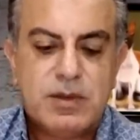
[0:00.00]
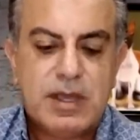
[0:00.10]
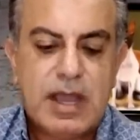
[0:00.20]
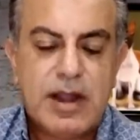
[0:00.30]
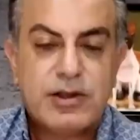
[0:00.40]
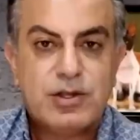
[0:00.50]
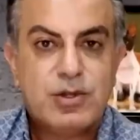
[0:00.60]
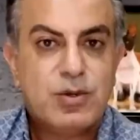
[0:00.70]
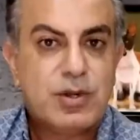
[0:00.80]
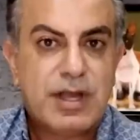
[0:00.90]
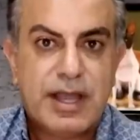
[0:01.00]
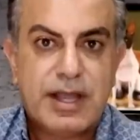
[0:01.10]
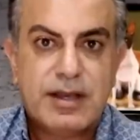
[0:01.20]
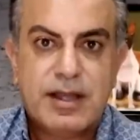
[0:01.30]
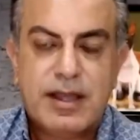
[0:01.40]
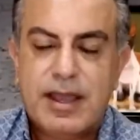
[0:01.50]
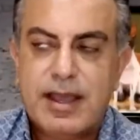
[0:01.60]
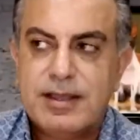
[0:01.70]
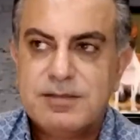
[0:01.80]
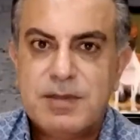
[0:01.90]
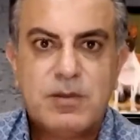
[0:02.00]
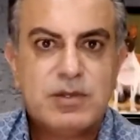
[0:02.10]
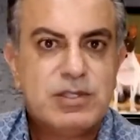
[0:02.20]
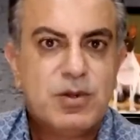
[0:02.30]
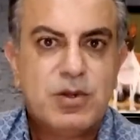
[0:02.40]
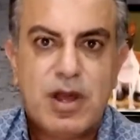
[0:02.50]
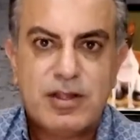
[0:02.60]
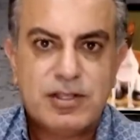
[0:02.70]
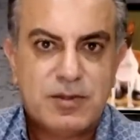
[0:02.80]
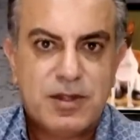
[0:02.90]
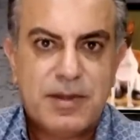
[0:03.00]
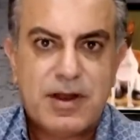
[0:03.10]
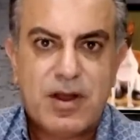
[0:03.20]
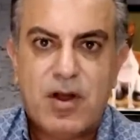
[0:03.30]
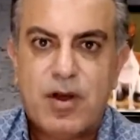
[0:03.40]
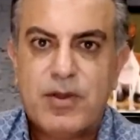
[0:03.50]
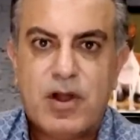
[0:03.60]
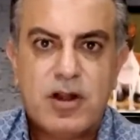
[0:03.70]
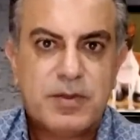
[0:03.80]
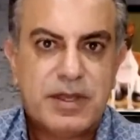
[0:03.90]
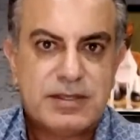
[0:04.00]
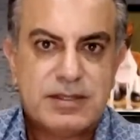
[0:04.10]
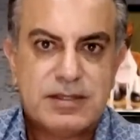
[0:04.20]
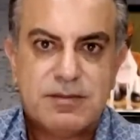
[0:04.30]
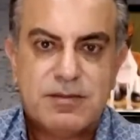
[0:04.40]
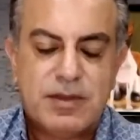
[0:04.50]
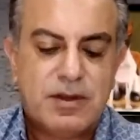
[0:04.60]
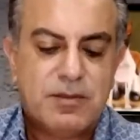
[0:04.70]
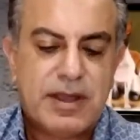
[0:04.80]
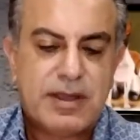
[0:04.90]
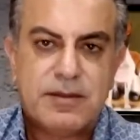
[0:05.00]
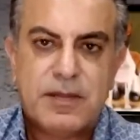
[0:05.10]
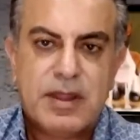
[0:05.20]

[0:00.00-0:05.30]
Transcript: We hired a tour guide, and this man was so knowledgeable about all the art pieces, and you know, by